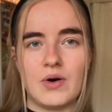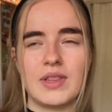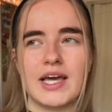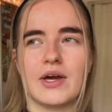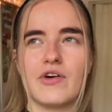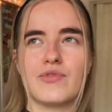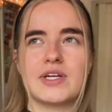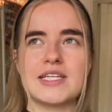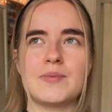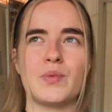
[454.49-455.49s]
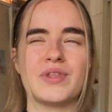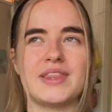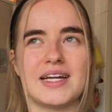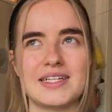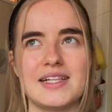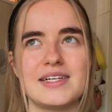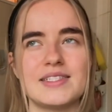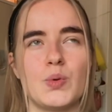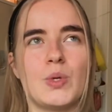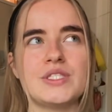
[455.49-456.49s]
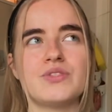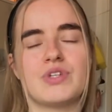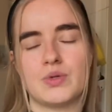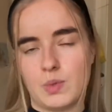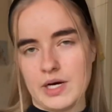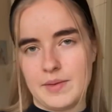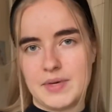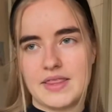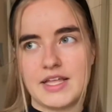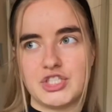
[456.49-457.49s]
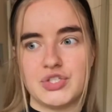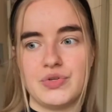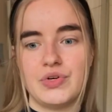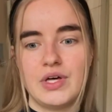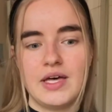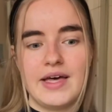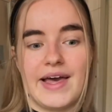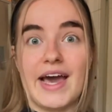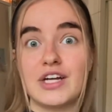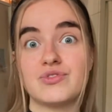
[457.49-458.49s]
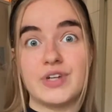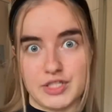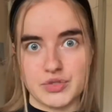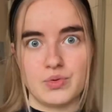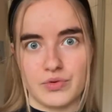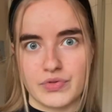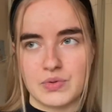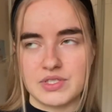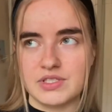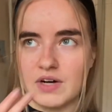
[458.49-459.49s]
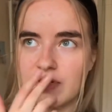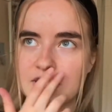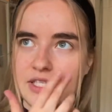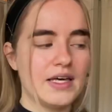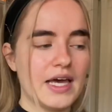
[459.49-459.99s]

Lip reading: Like, for example, with that class, it wasn't a requirement that you had read all of those novels,